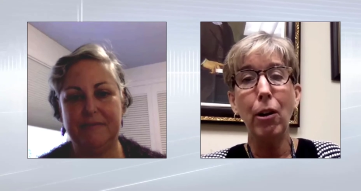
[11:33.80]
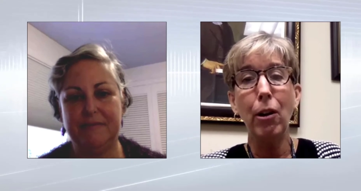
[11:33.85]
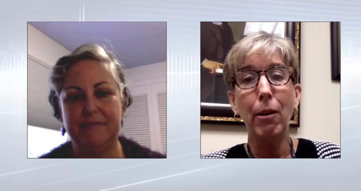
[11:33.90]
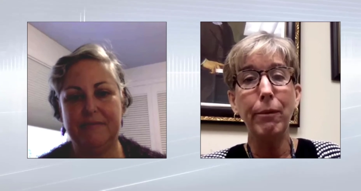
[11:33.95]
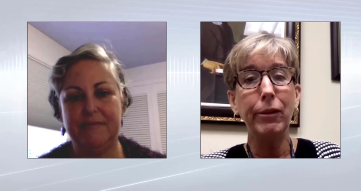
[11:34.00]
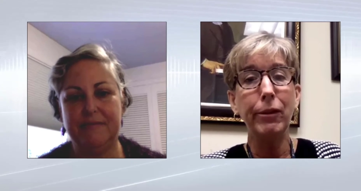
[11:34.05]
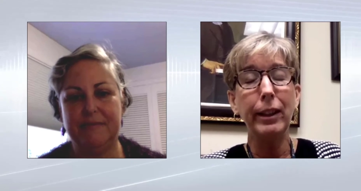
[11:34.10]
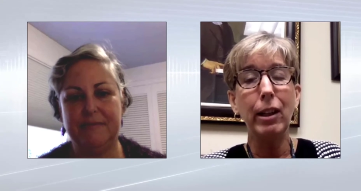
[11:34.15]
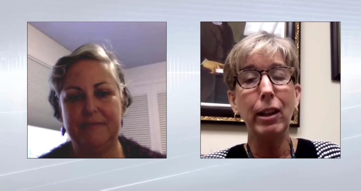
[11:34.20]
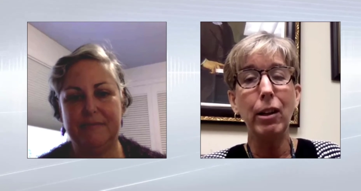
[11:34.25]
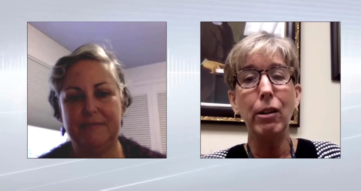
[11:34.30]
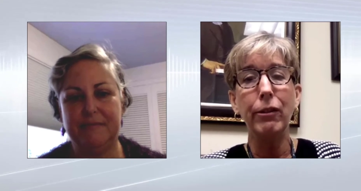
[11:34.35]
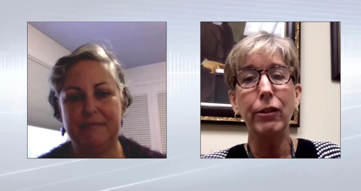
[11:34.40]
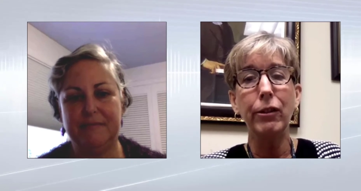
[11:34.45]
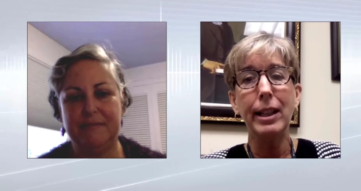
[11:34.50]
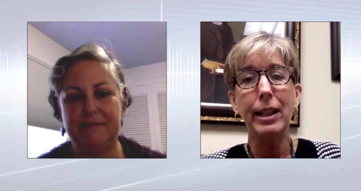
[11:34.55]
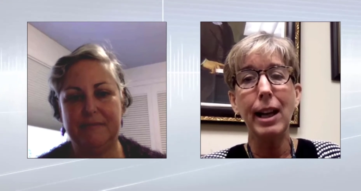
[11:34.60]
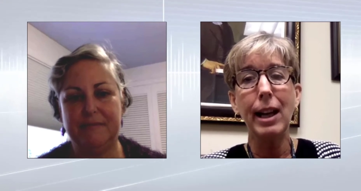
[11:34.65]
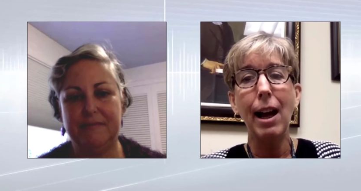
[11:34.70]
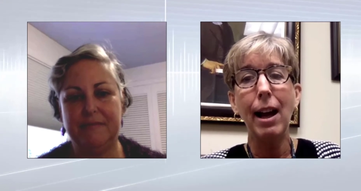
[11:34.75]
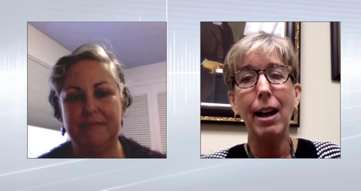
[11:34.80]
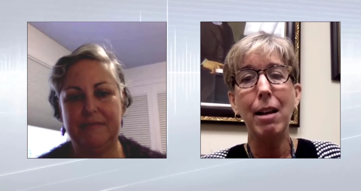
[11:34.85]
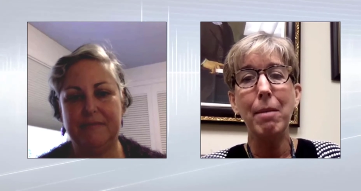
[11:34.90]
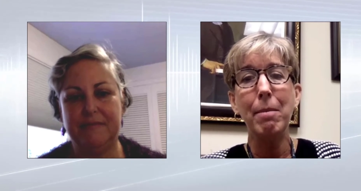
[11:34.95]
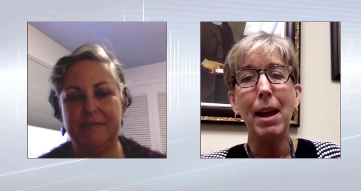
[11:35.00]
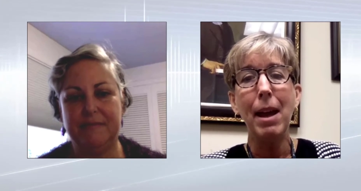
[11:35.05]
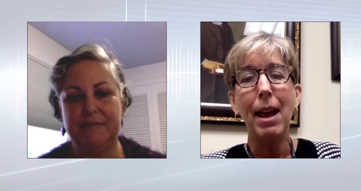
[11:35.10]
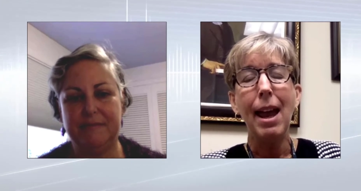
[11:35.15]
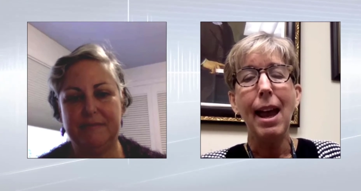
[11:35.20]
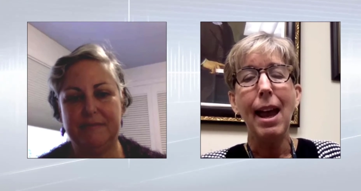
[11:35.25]
Speaker 1: hopefully over time,
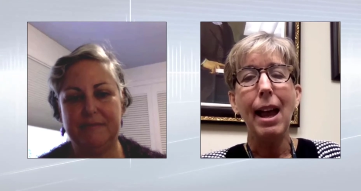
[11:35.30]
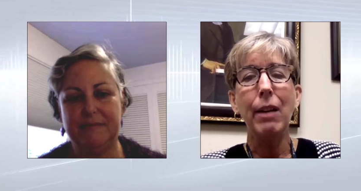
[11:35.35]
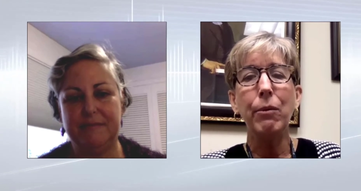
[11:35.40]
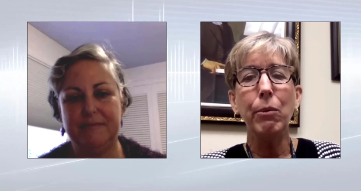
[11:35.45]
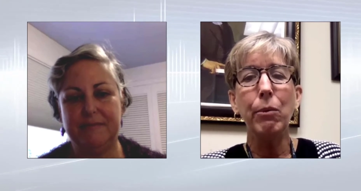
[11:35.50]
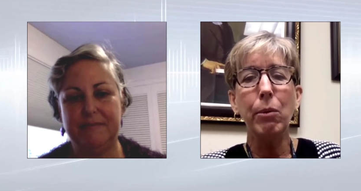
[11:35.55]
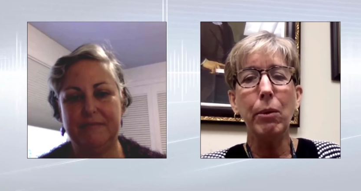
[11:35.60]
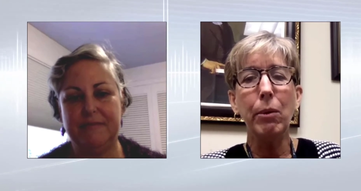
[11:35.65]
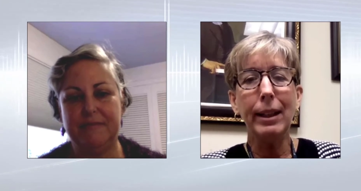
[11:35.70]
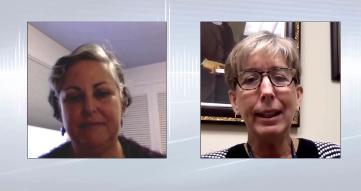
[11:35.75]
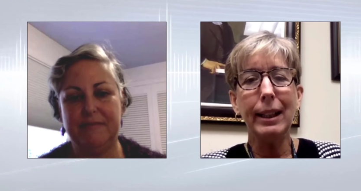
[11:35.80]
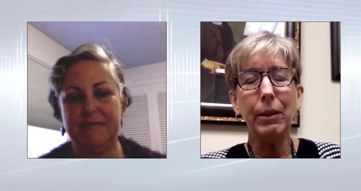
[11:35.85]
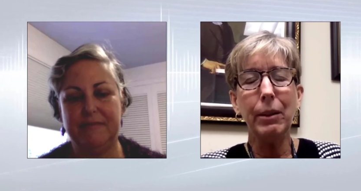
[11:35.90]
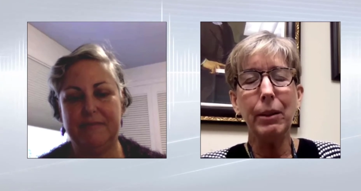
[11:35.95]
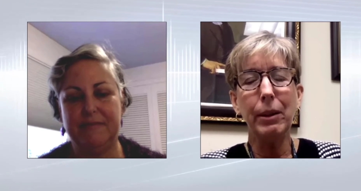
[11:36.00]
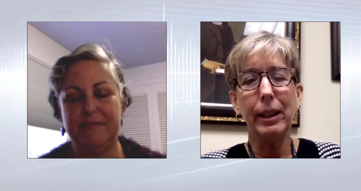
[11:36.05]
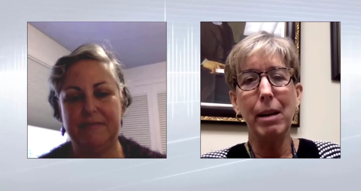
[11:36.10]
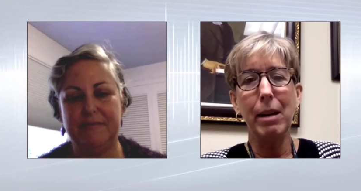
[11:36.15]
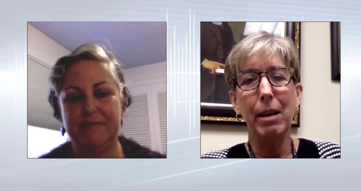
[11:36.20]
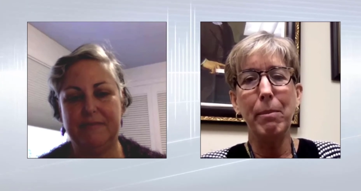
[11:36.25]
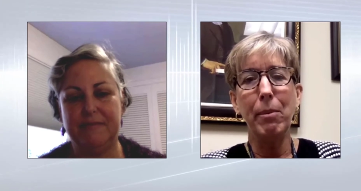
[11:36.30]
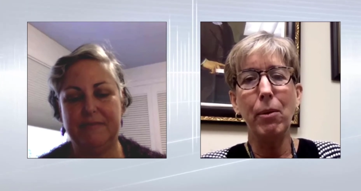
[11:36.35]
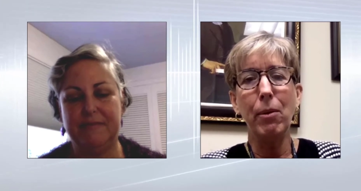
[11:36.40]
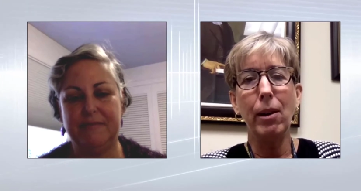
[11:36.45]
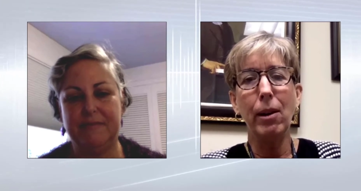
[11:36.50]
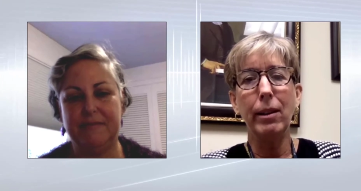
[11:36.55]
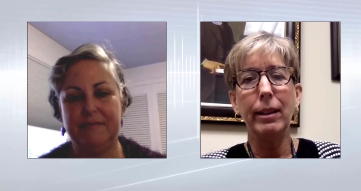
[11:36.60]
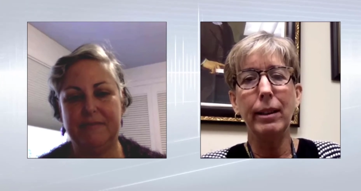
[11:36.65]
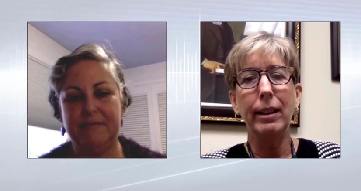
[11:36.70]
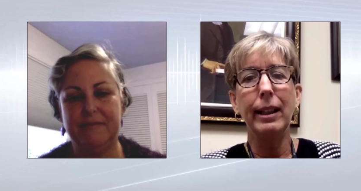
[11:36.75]
and really, really
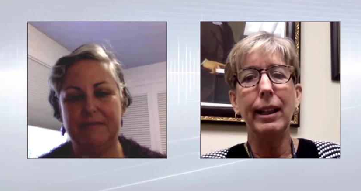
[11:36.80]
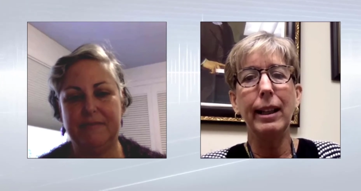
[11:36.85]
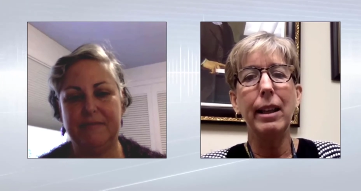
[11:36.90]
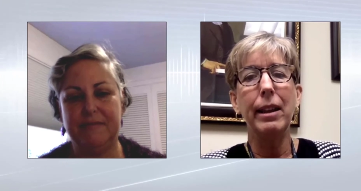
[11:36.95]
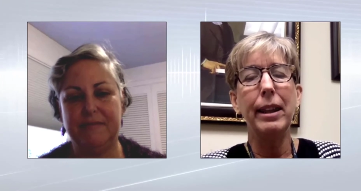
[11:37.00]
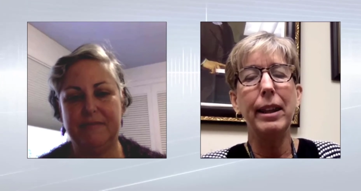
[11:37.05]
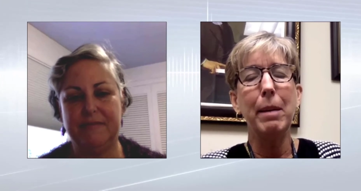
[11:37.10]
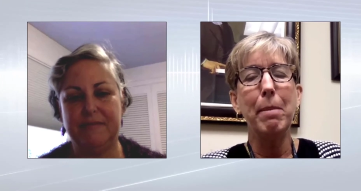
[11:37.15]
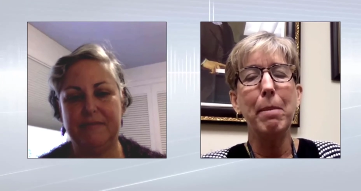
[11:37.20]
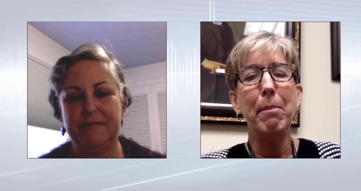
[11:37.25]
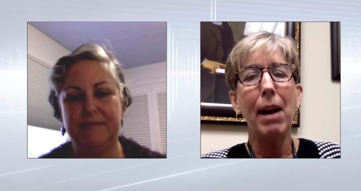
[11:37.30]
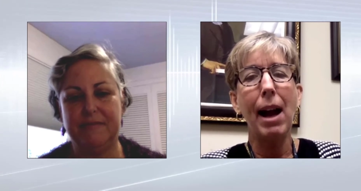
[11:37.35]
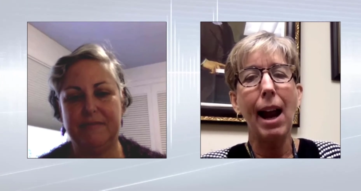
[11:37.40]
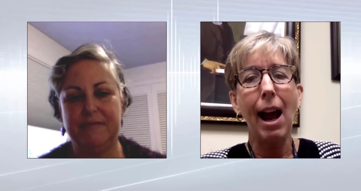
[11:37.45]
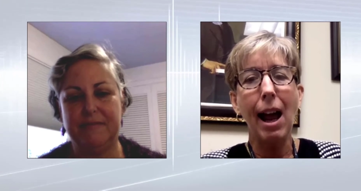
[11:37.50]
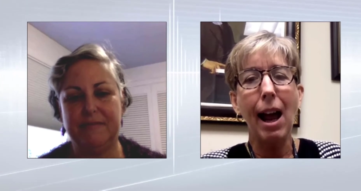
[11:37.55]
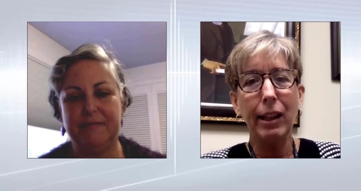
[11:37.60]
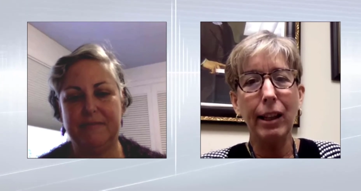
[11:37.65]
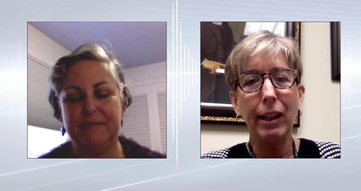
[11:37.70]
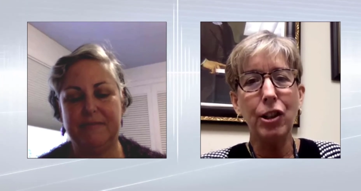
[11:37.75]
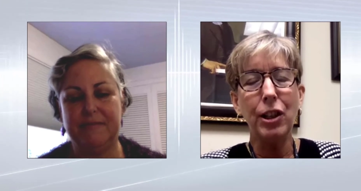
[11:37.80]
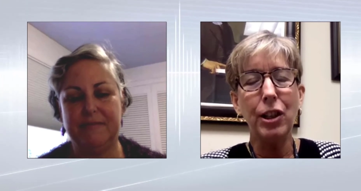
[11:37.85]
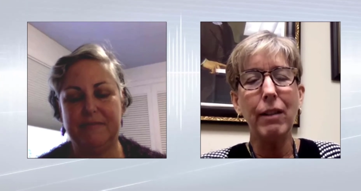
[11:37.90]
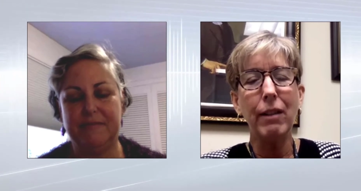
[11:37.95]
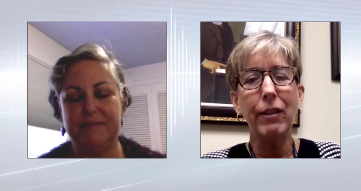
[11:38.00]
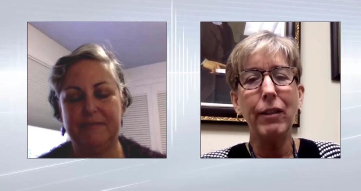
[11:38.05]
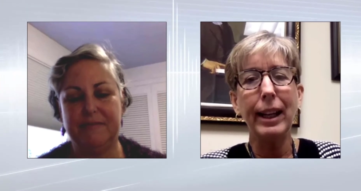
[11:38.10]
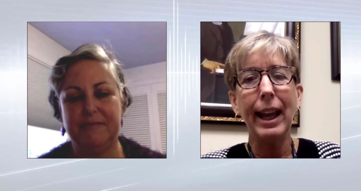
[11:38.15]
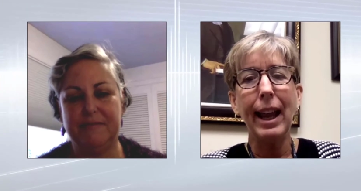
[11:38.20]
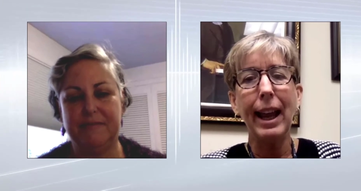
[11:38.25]
importantly, the biology of the
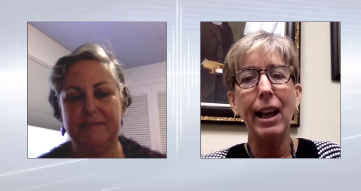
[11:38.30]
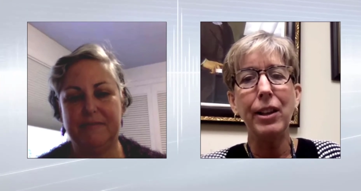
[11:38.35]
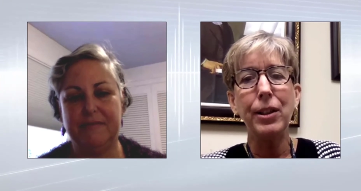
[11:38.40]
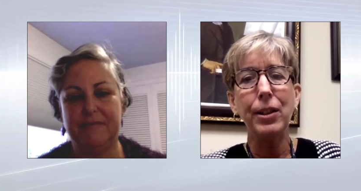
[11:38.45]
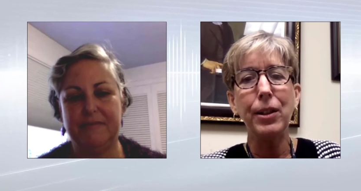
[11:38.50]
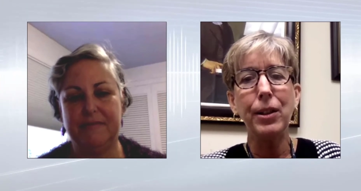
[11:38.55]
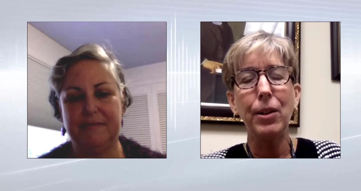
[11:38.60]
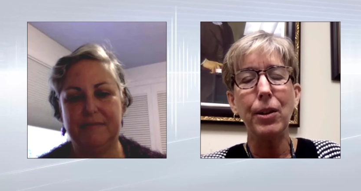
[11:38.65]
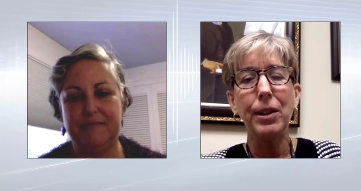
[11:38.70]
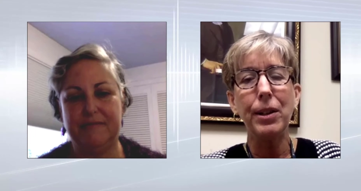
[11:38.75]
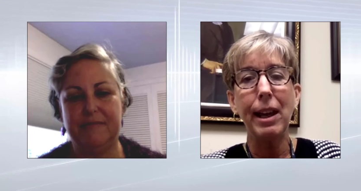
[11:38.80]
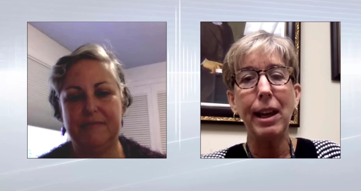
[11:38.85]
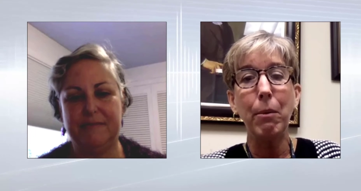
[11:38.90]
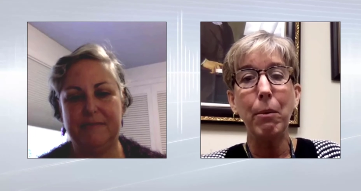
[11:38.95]
cancers that